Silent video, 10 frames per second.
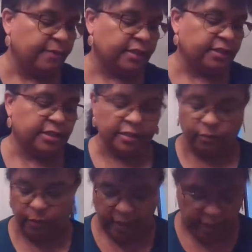mixed
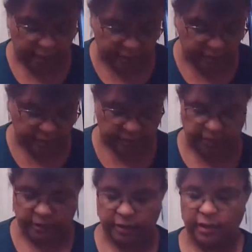it with
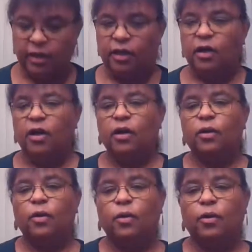a
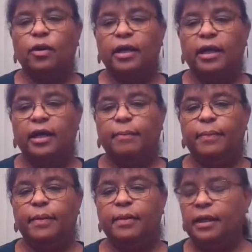1/4
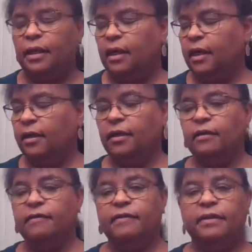cup
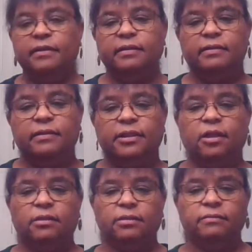of
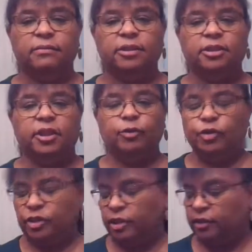salt. This is
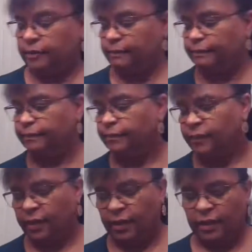kosher salt.
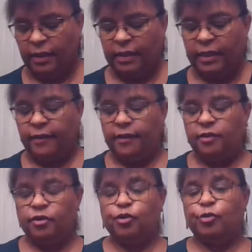Now
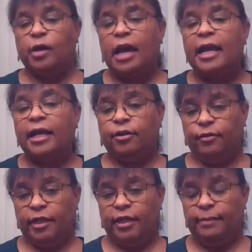these are dry
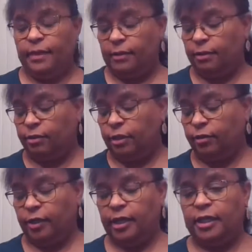ingredients,
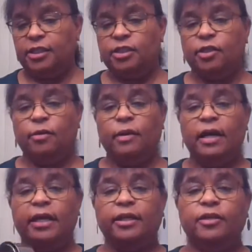so
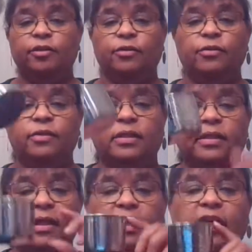I
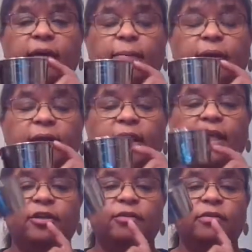used a cup, and
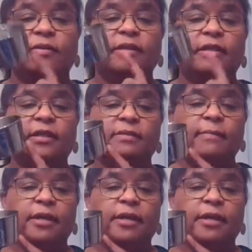I used this